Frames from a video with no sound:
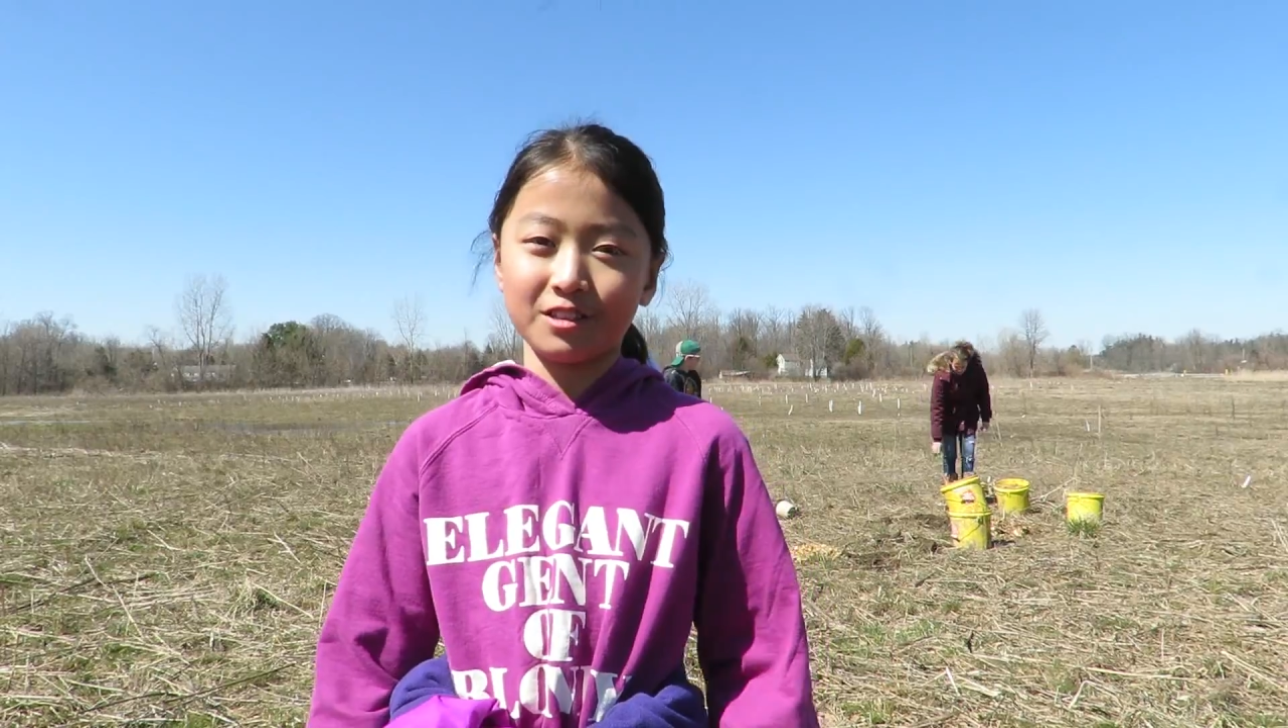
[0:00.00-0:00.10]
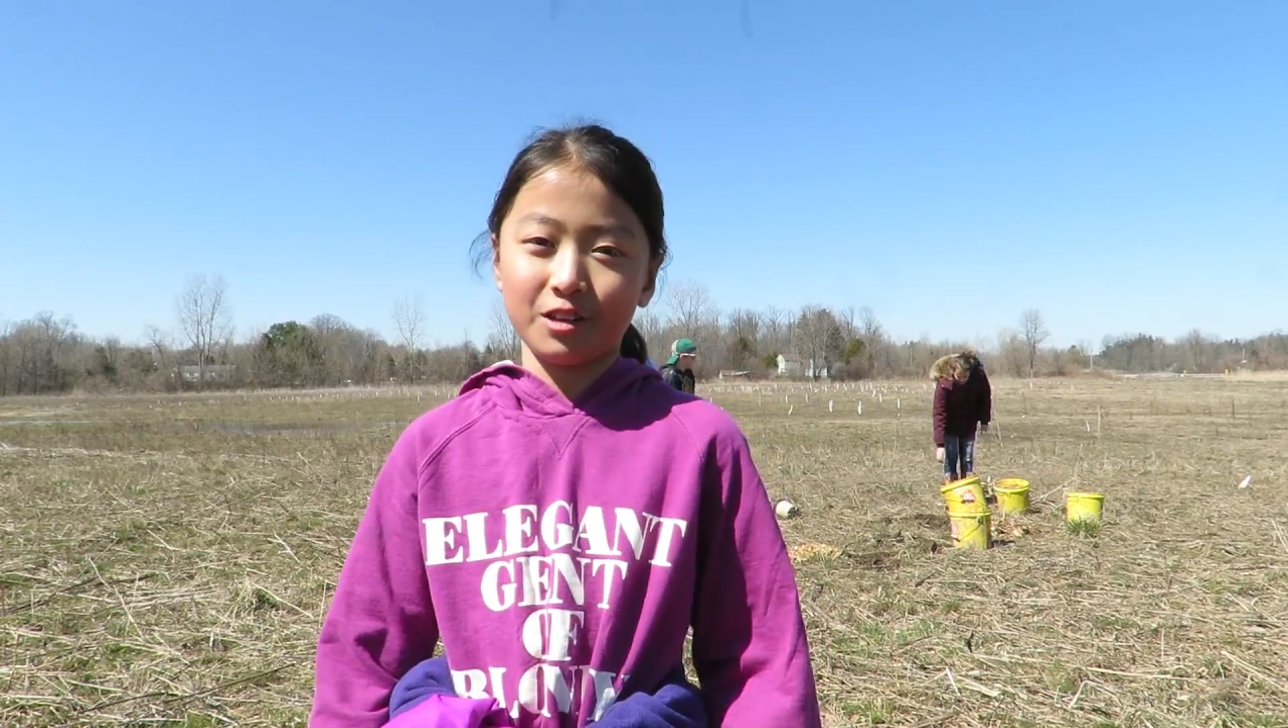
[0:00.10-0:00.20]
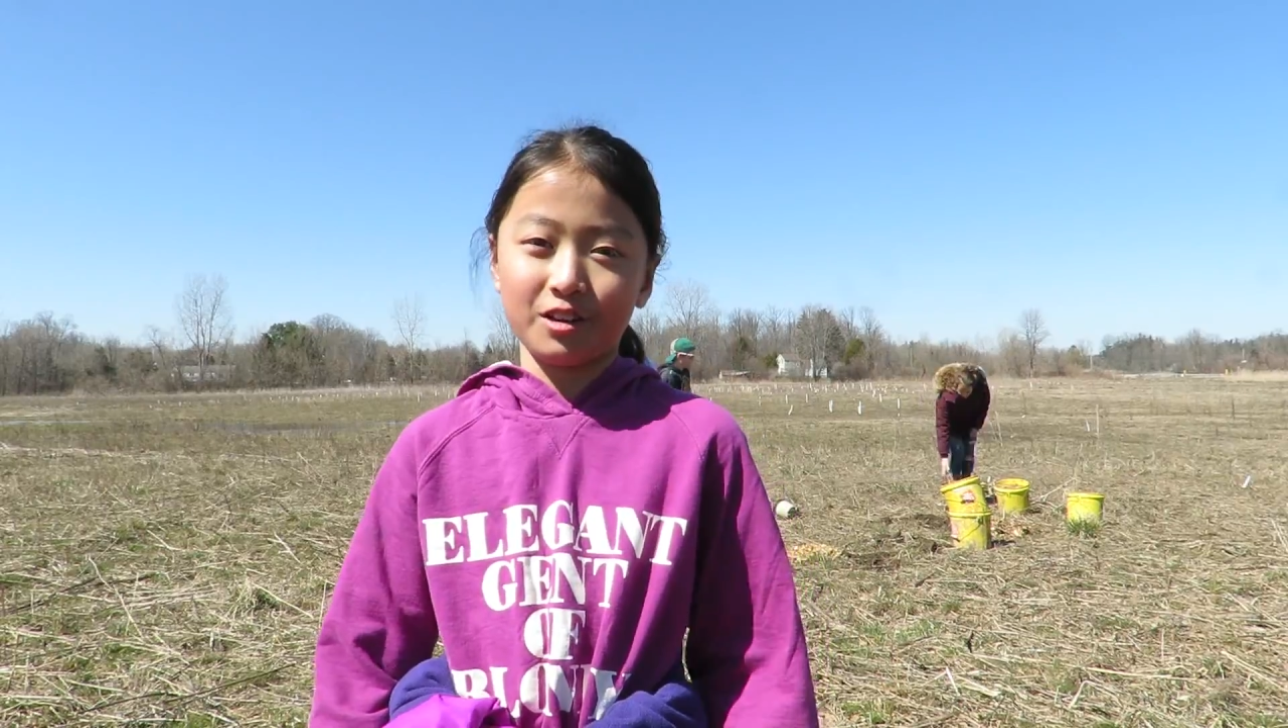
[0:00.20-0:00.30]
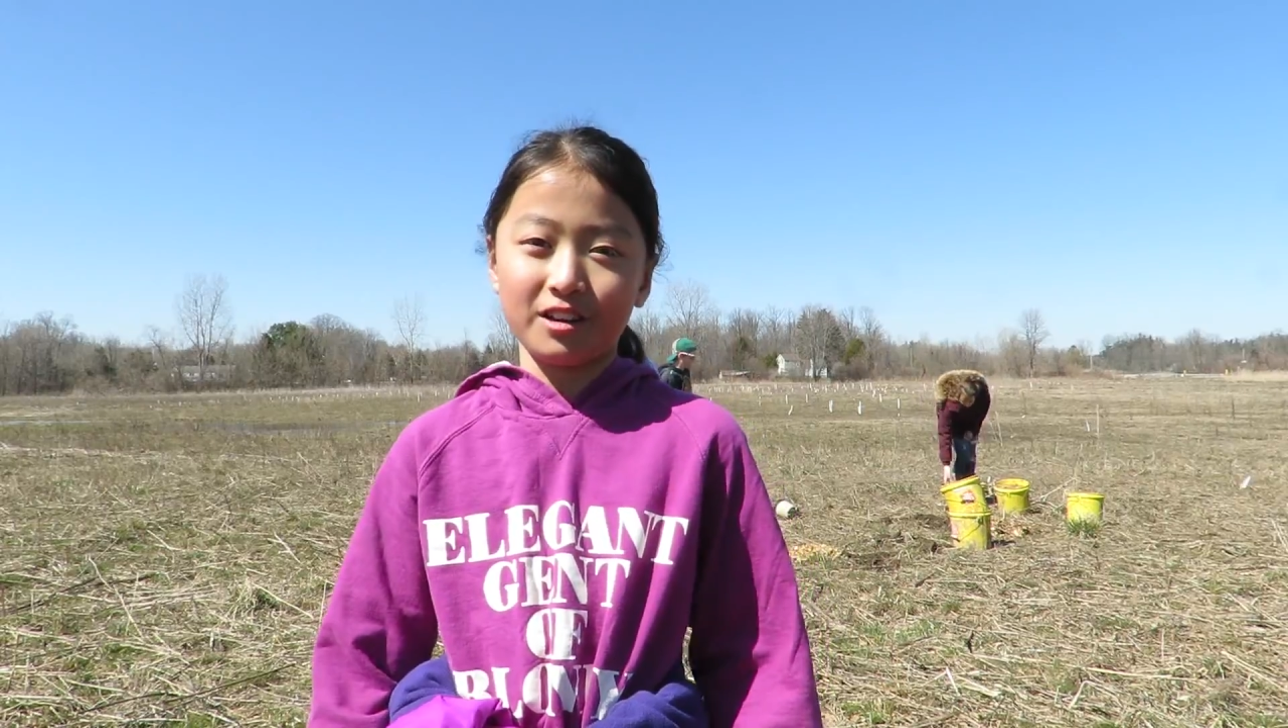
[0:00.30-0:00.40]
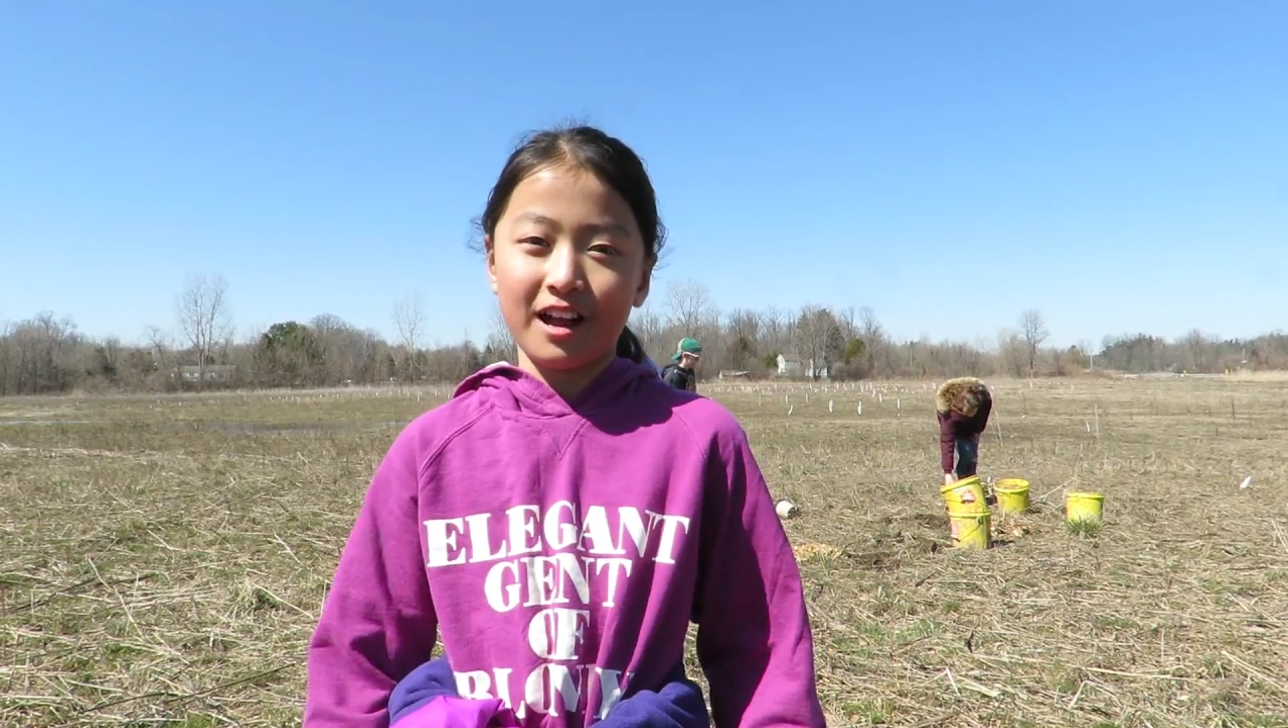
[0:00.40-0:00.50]

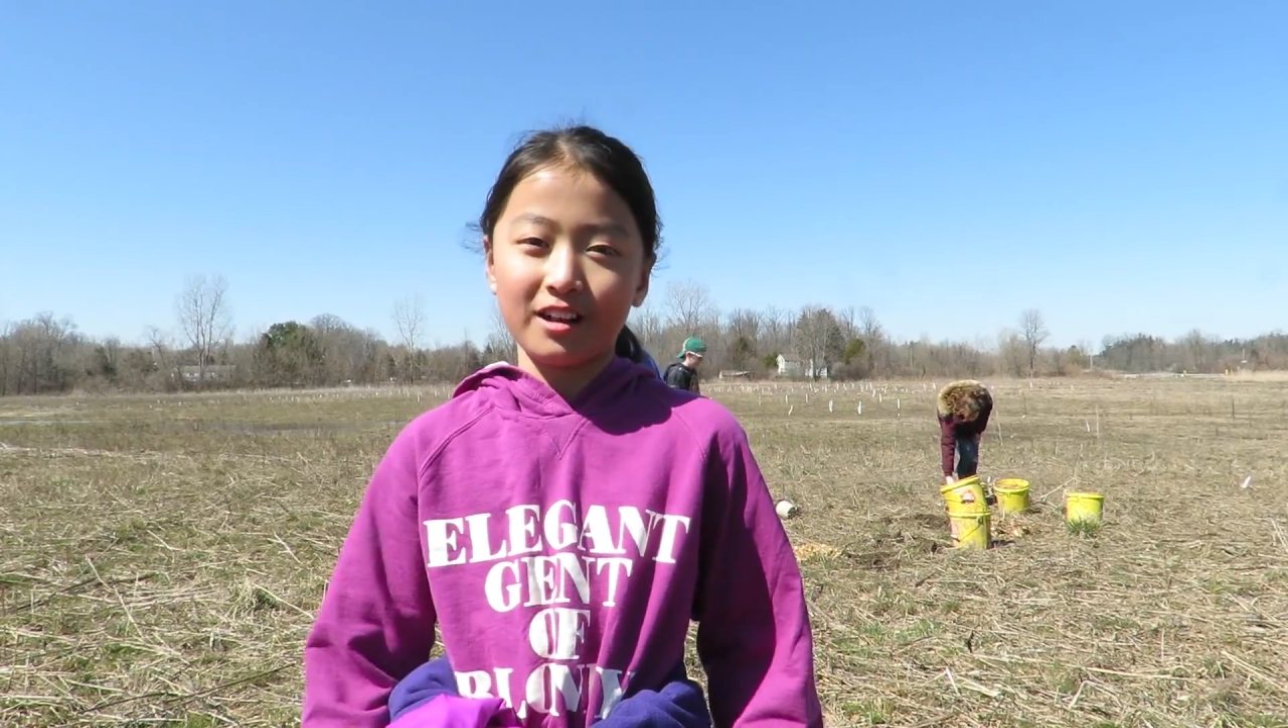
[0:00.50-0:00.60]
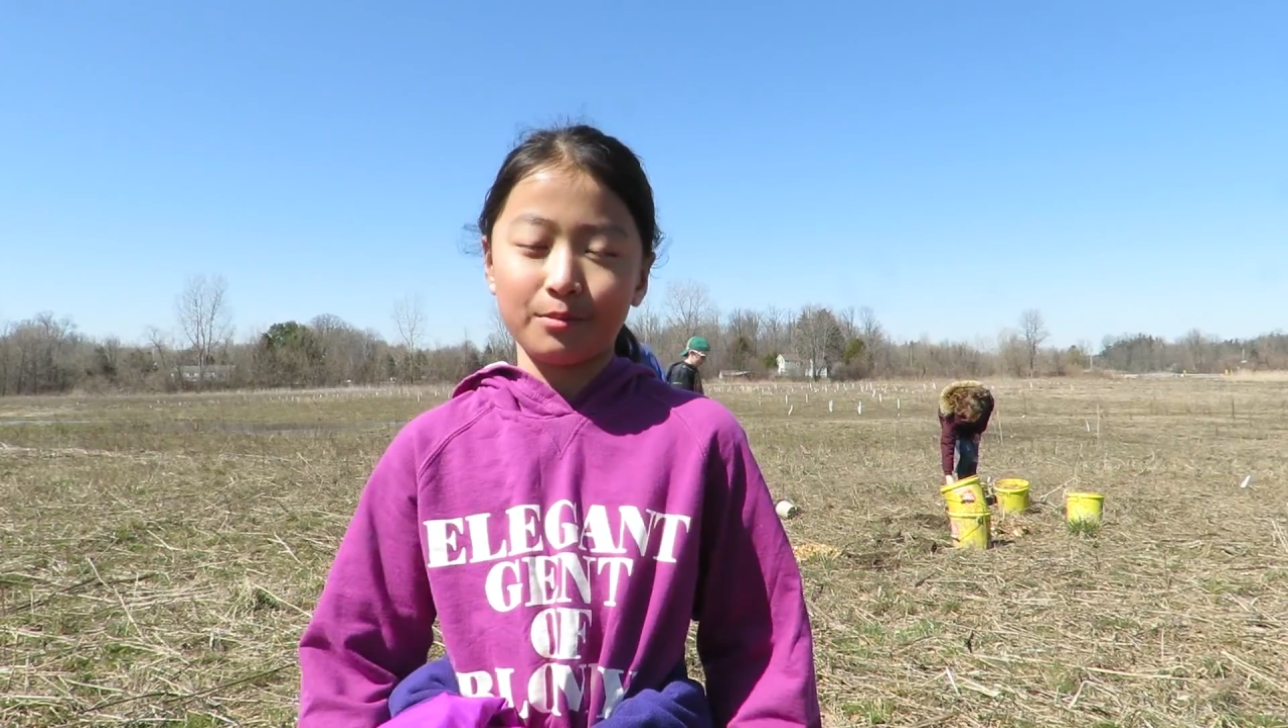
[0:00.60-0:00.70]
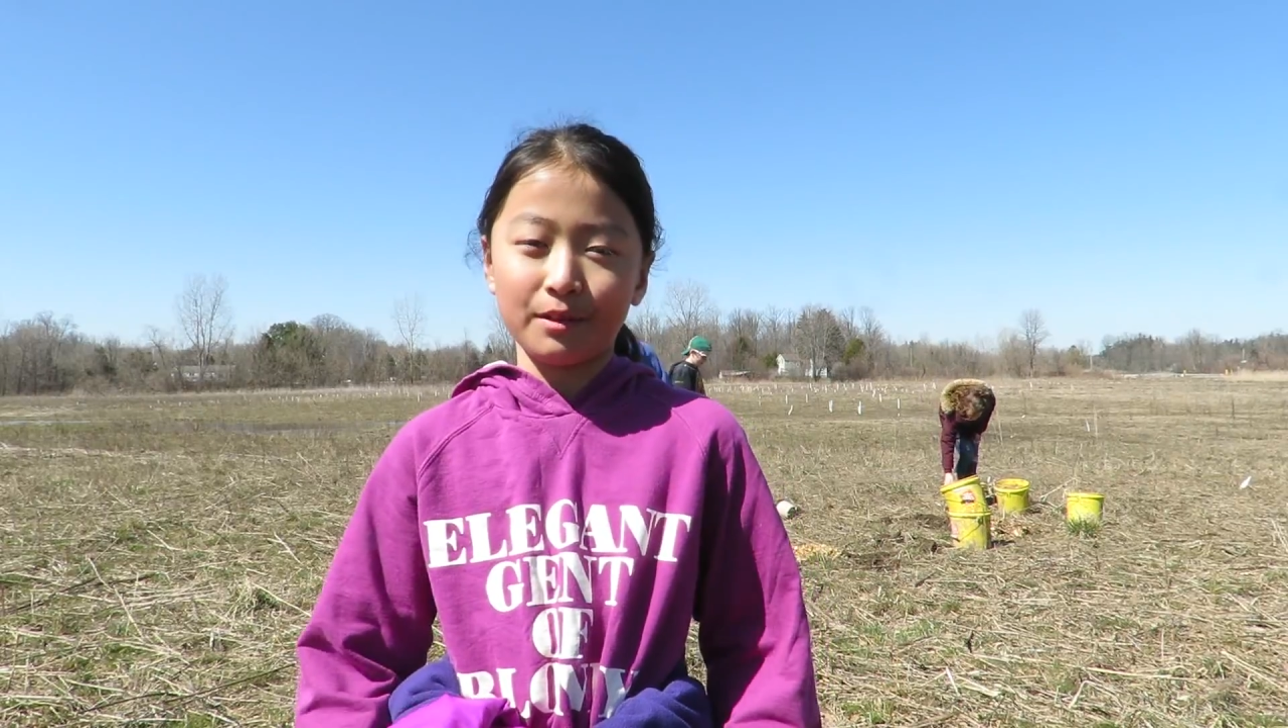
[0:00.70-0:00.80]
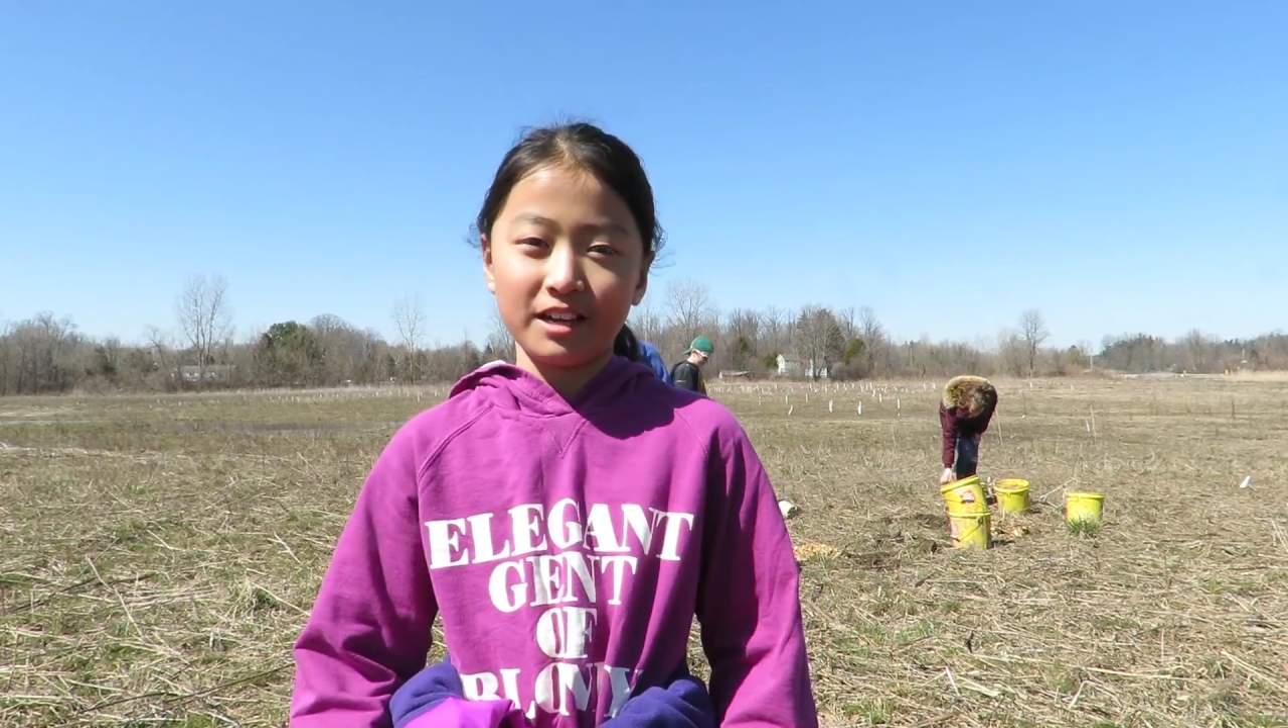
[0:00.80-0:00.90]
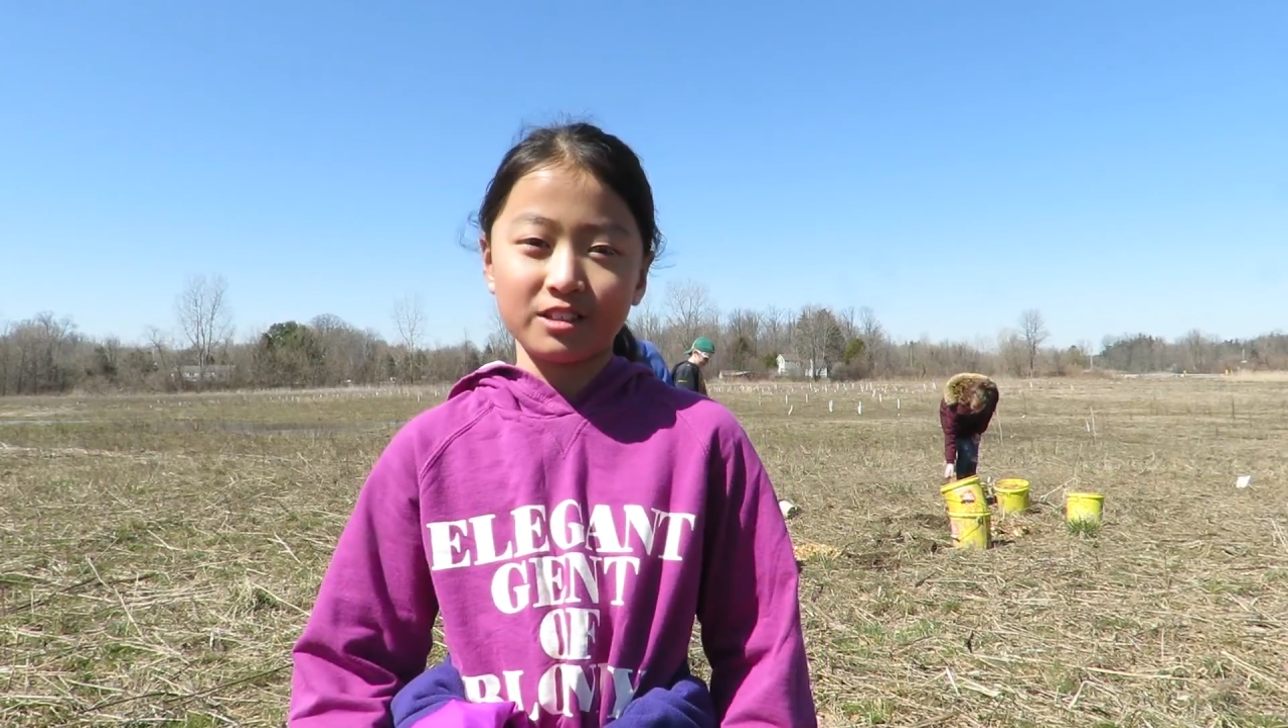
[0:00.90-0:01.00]
learn how
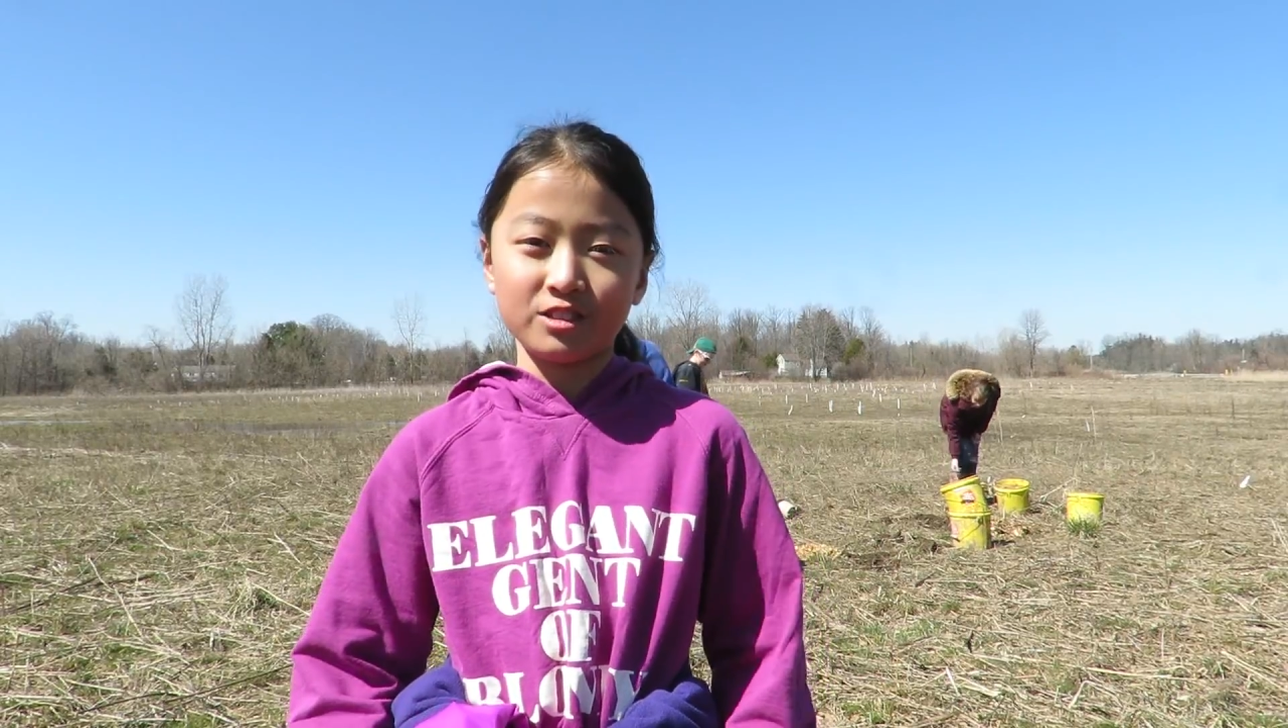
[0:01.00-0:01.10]
to plant